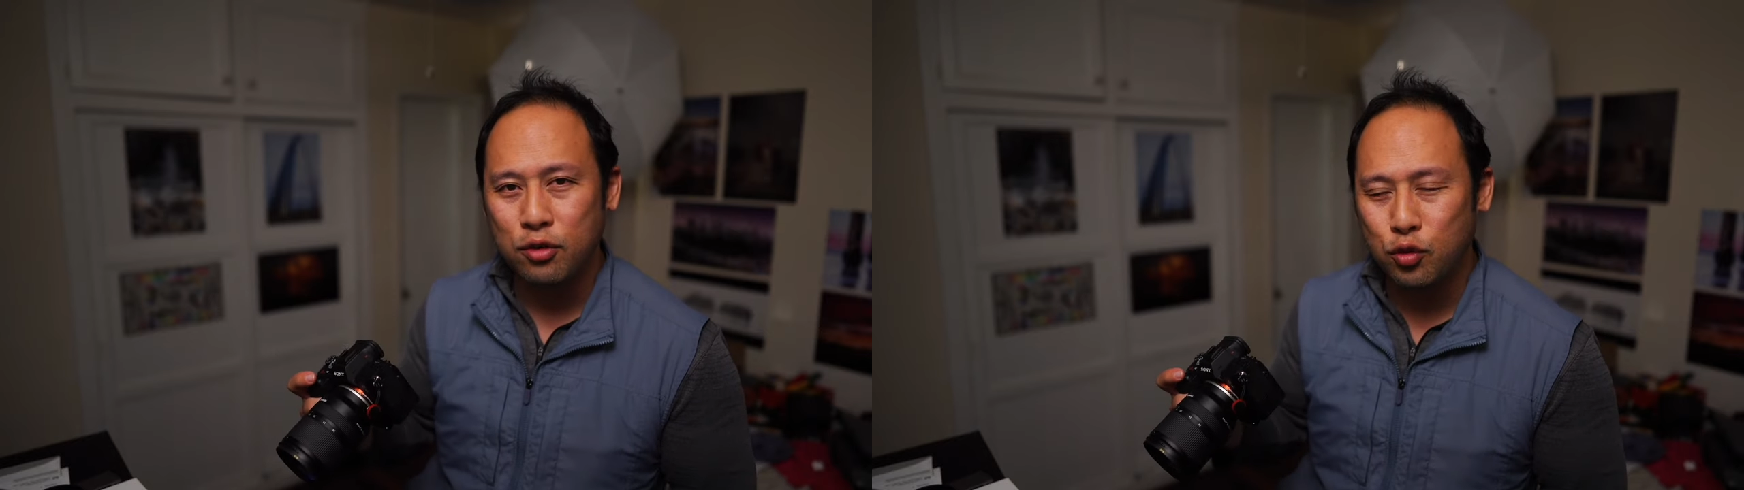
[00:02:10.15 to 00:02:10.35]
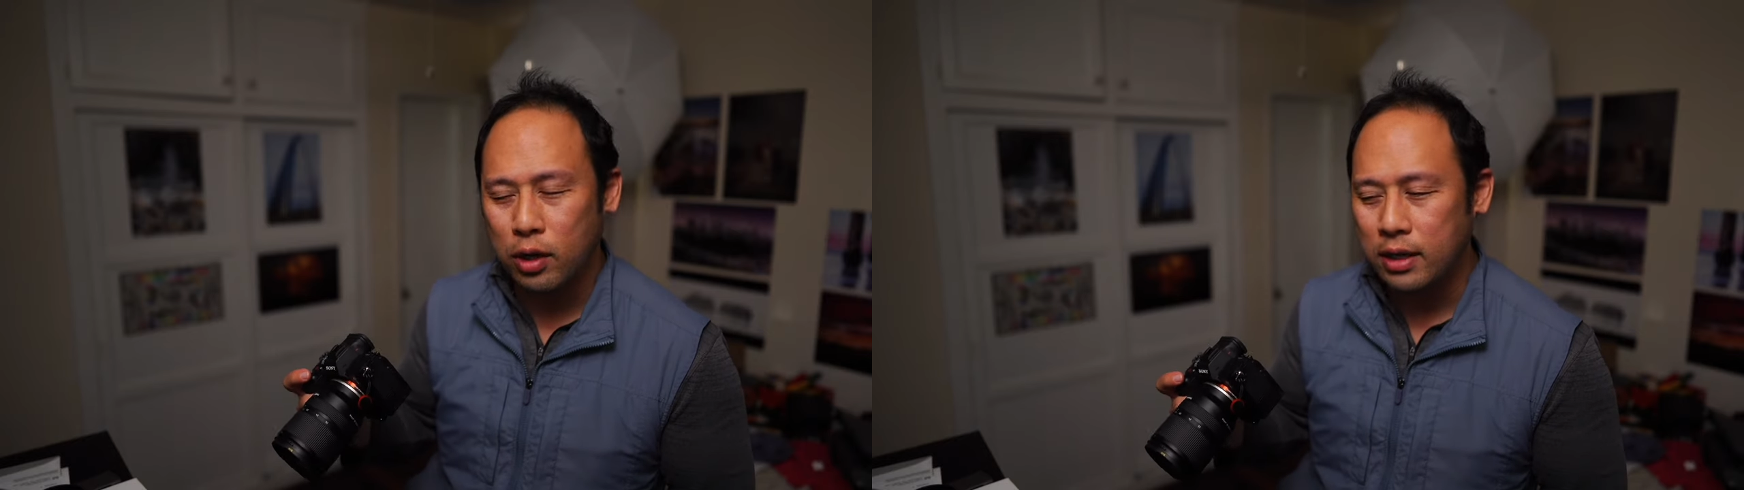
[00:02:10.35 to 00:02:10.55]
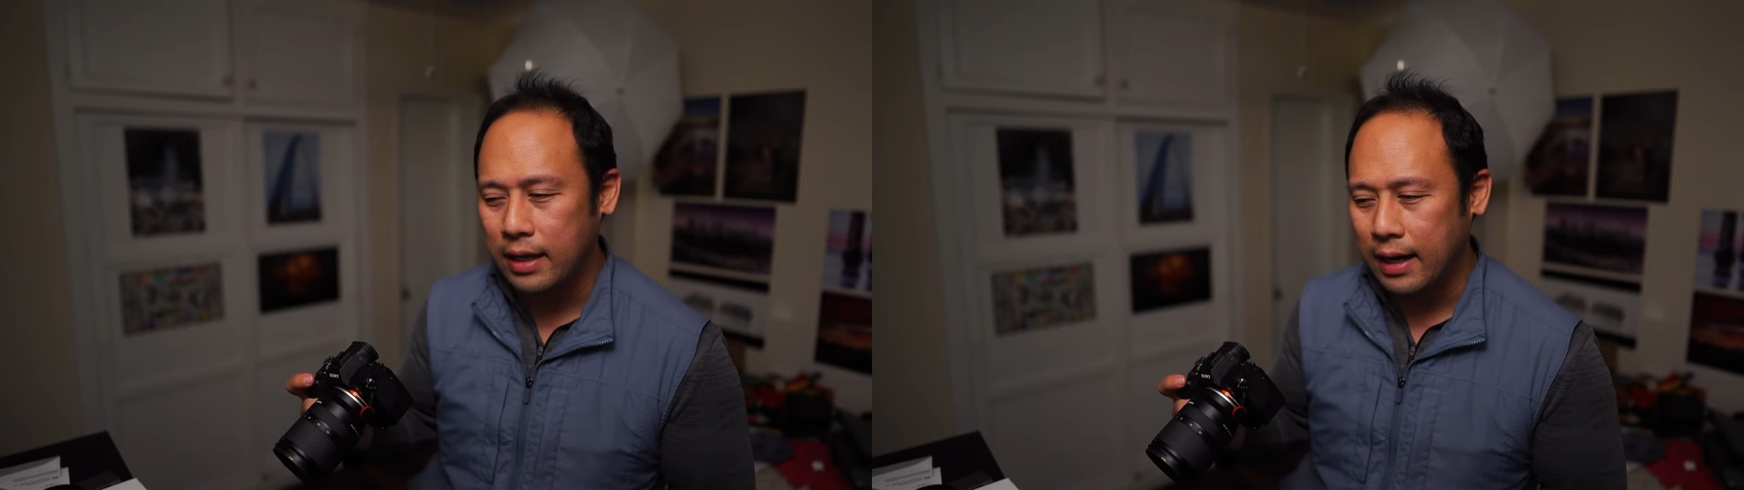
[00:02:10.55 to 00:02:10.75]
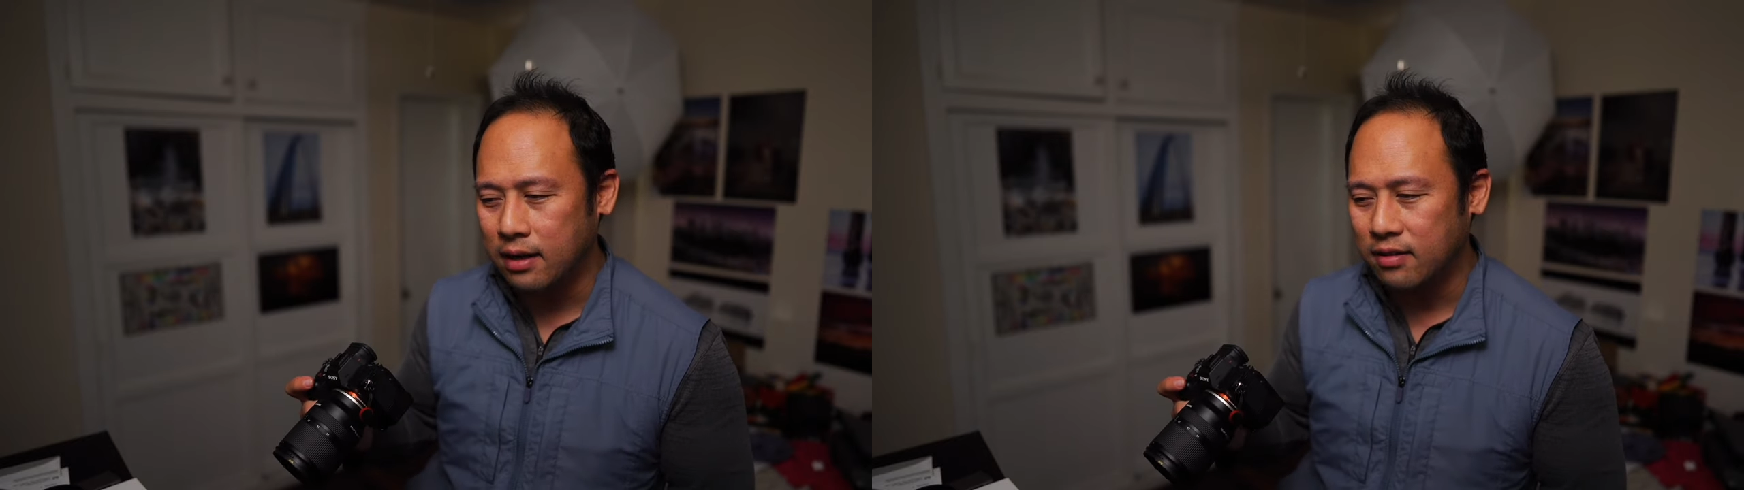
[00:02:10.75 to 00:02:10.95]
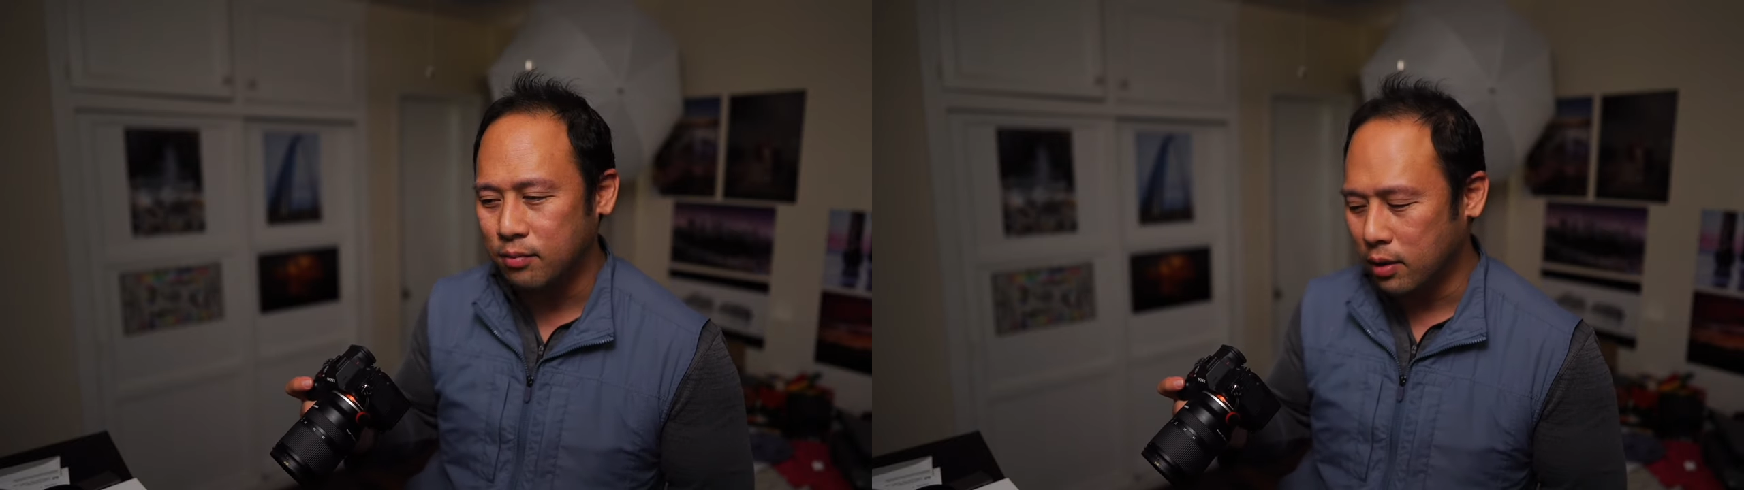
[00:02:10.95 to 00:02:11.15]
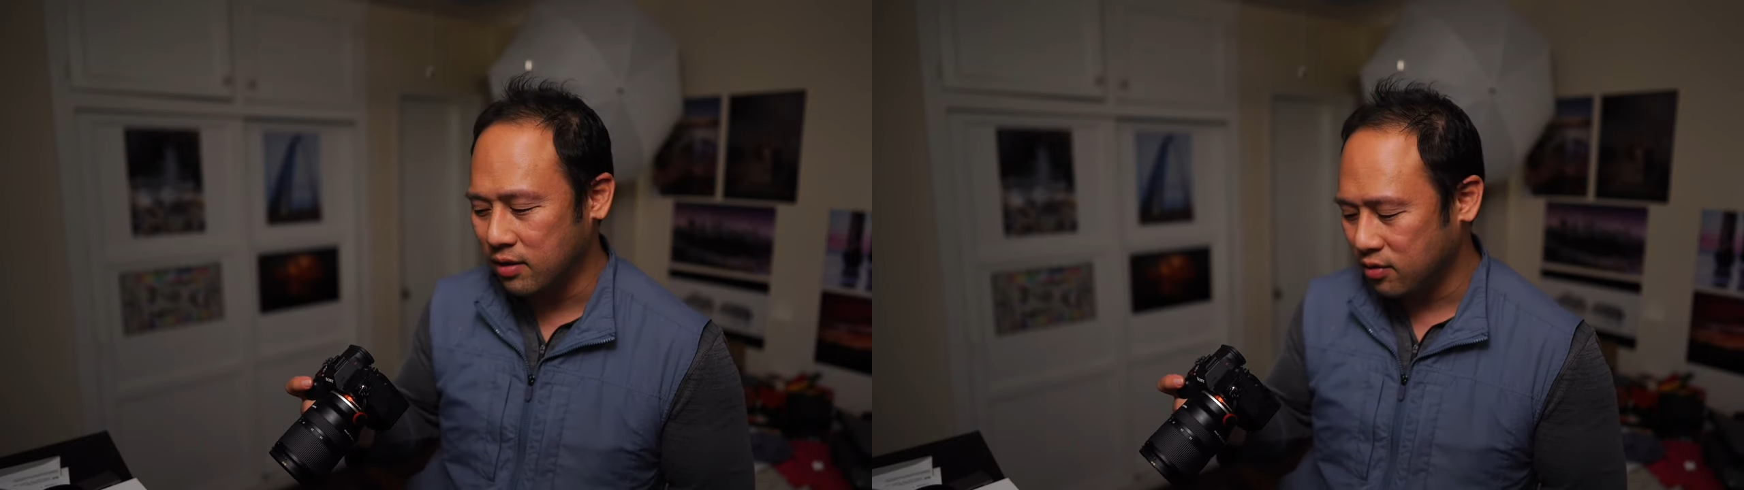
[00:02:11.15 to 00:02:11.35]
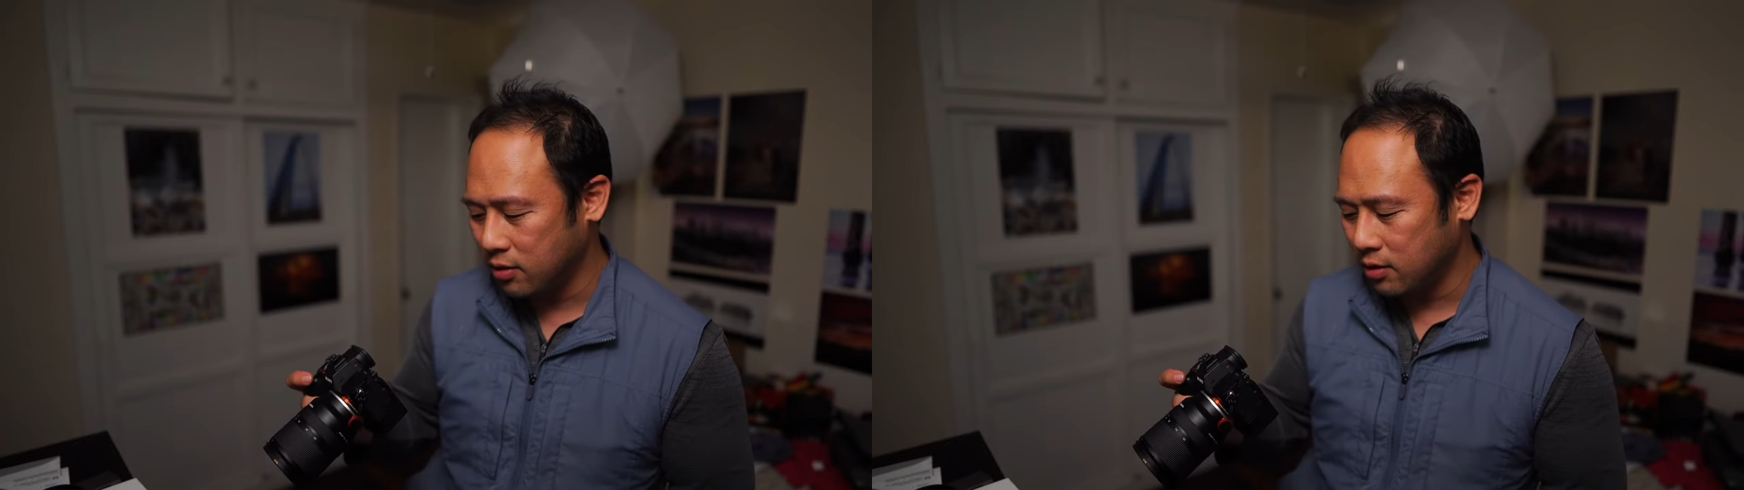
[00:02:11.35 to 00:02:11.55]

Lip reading: running out of buffer.